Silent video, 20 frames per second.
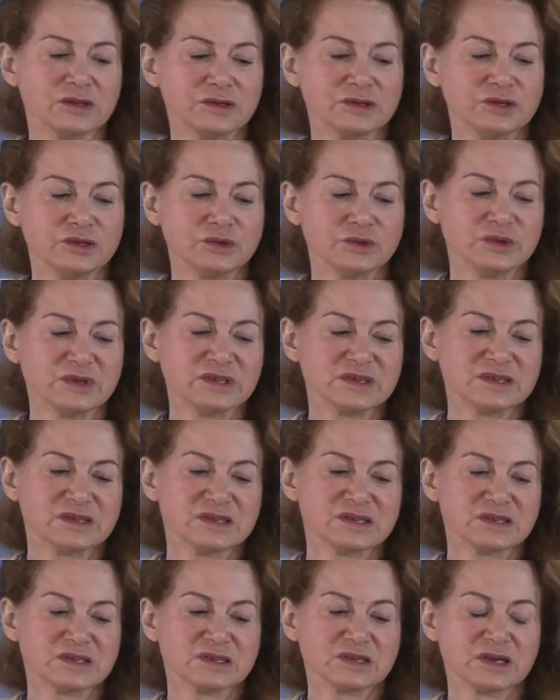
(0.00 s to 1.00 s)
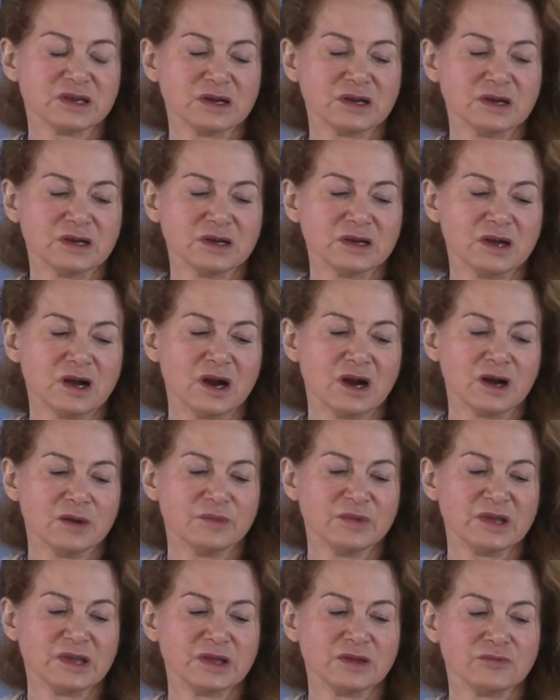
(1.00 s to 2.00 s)
the newest
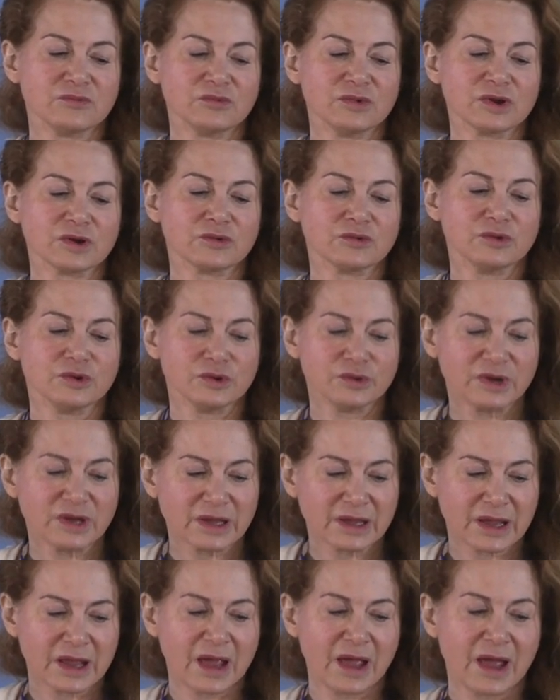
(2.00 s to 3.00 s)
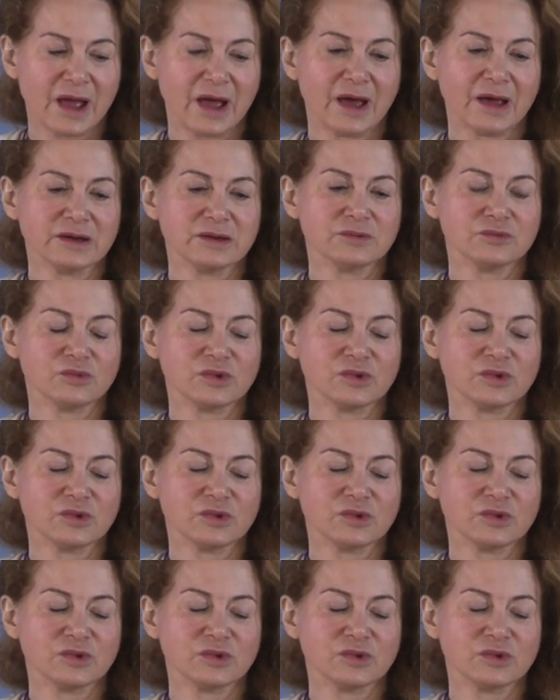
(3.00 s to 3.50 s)
Army recruiting ad,